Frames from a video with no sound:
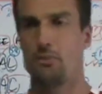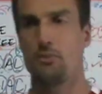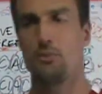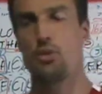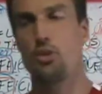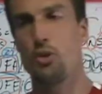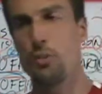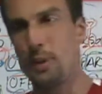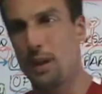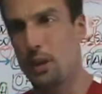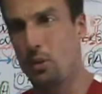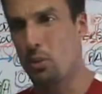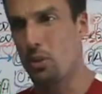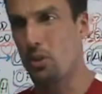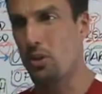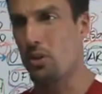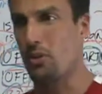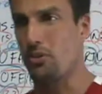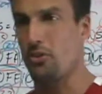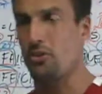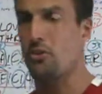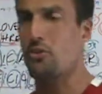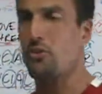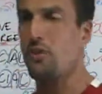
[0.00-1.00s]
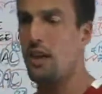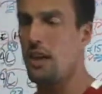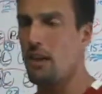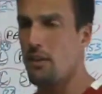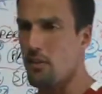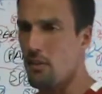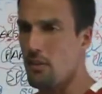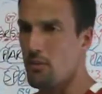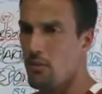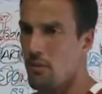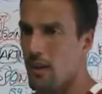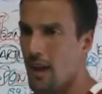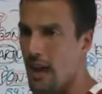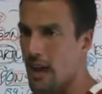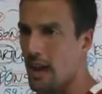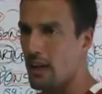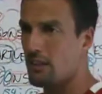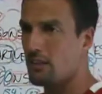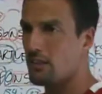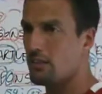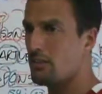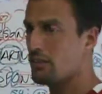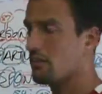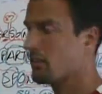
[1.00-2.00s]
Two big words, faith and
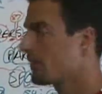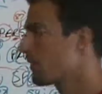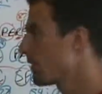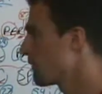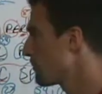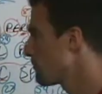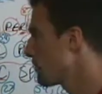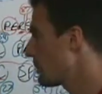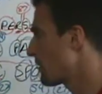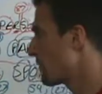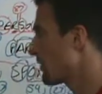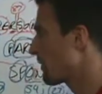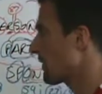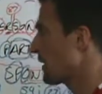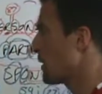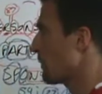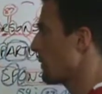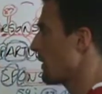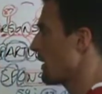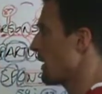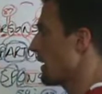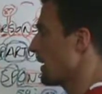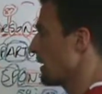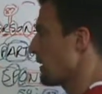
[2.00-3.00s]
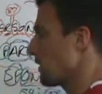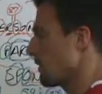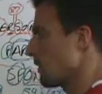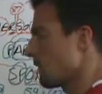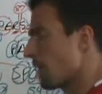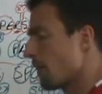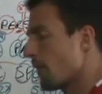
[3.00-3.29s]
facts, perfectly related.